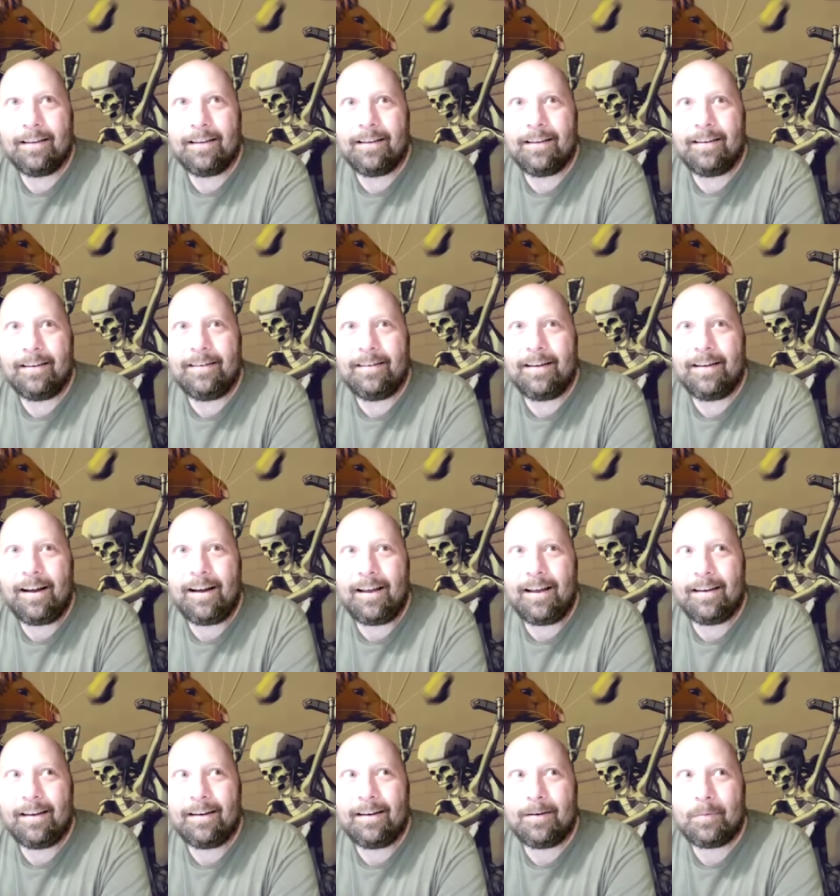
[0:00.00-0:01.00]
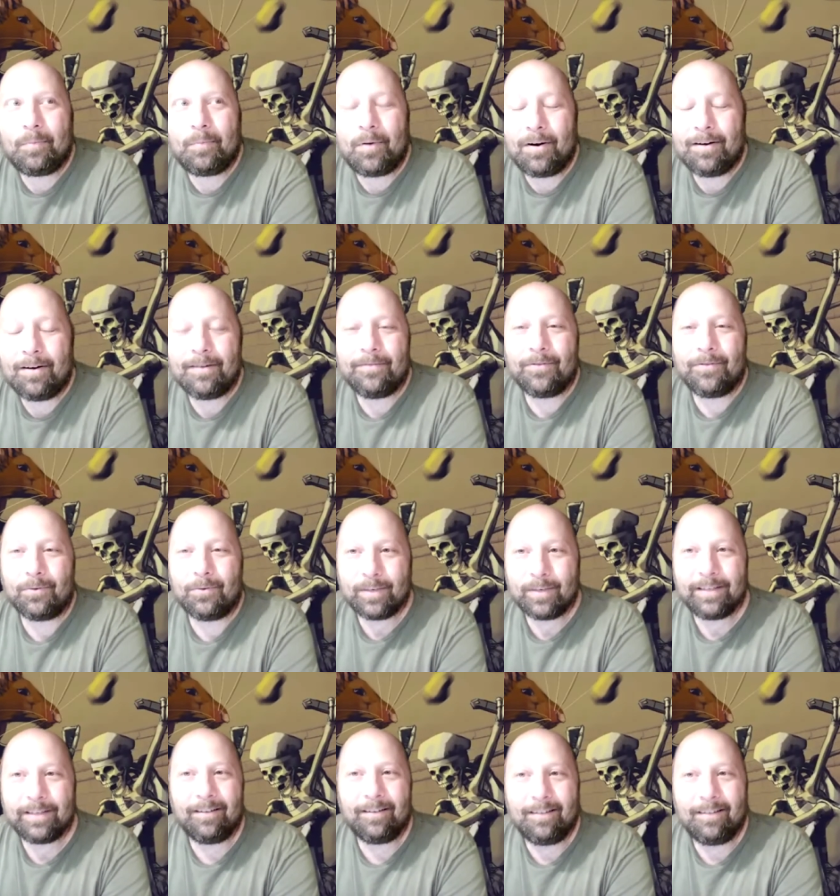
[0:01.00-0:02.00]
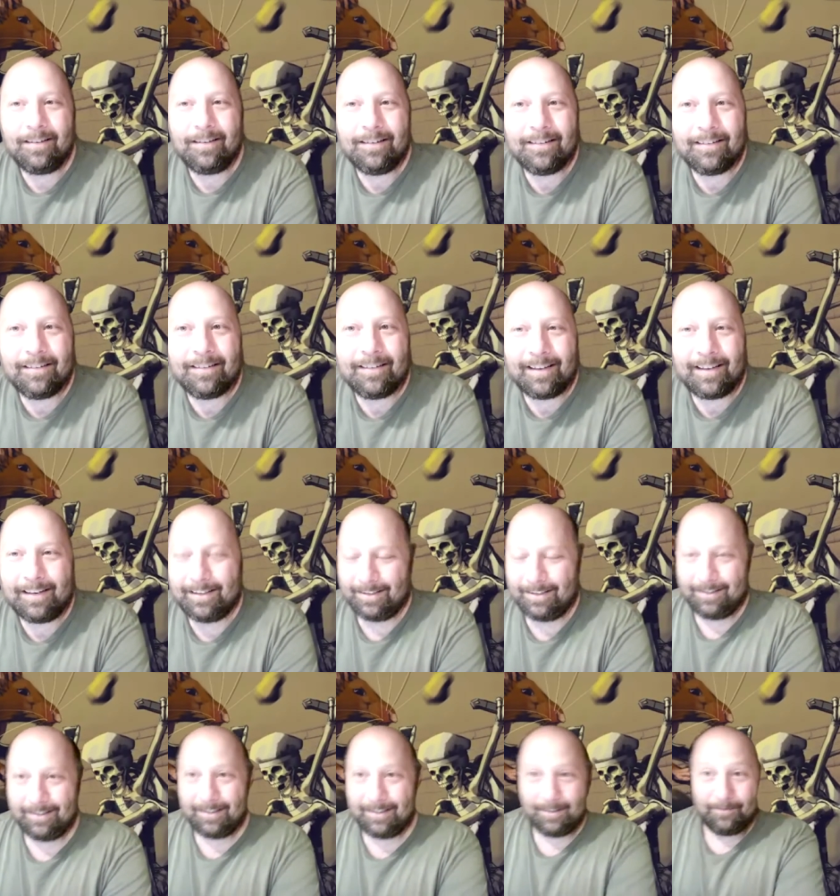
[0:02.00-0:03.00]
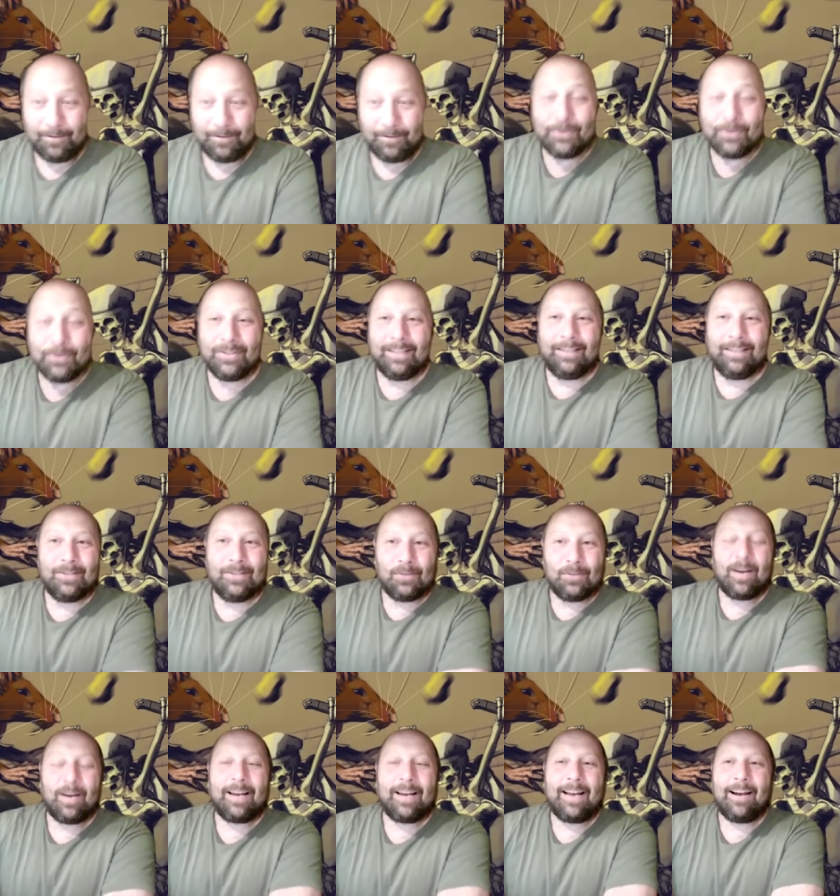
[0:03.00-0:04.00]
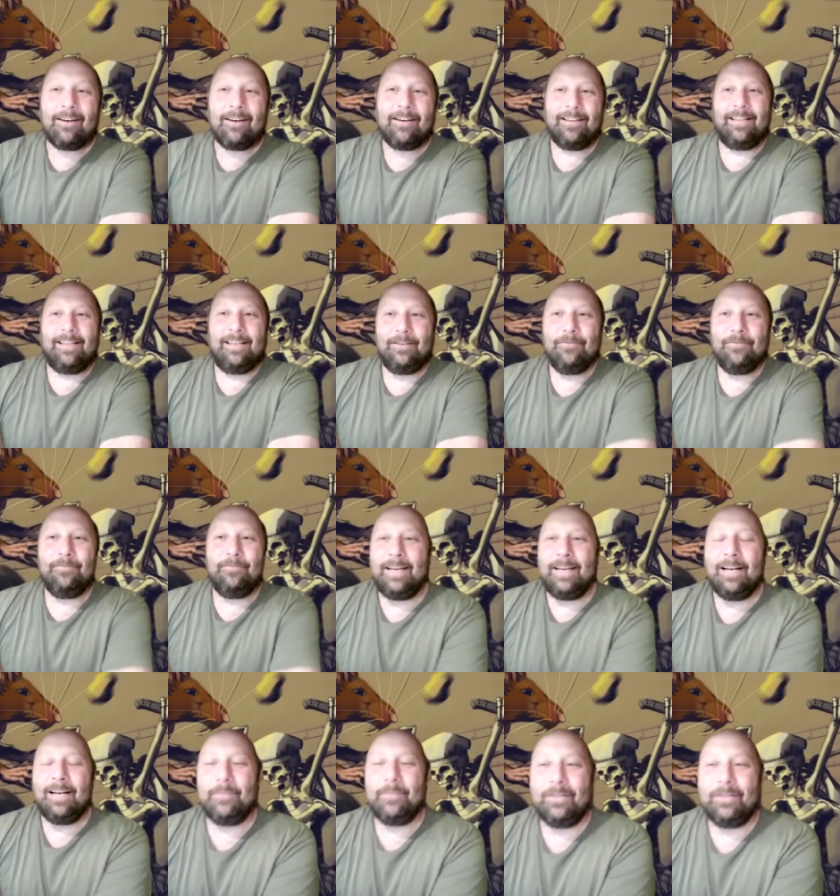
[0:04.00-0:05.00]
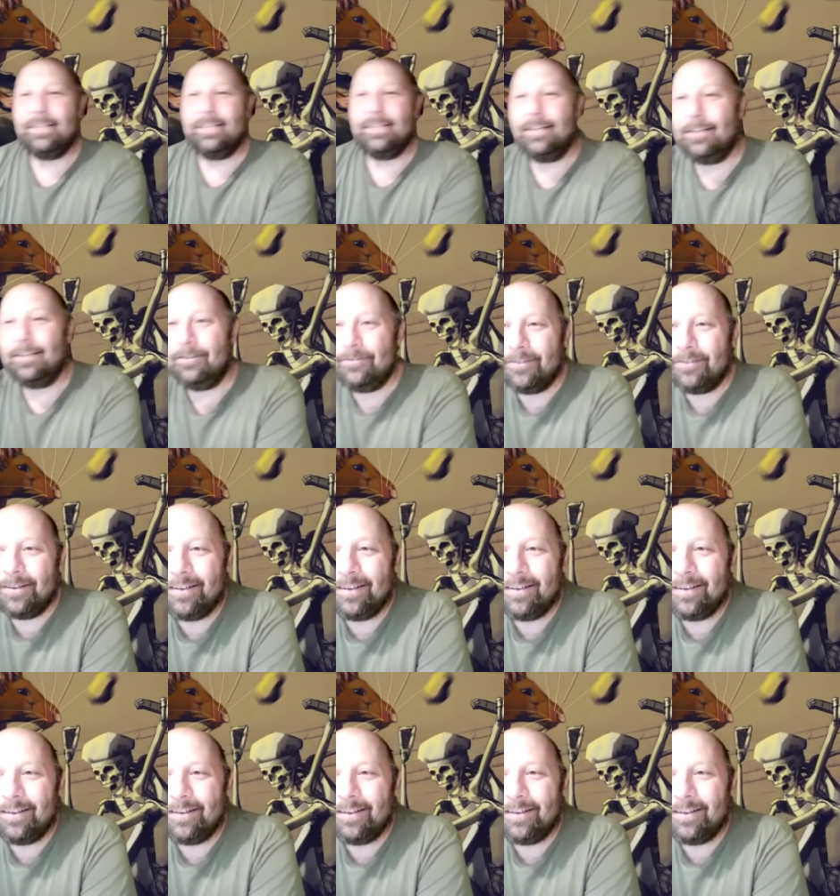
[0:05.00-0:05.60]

not part of the riddle, then it's just confusing. You know, it's a red herring that you've made up yourself.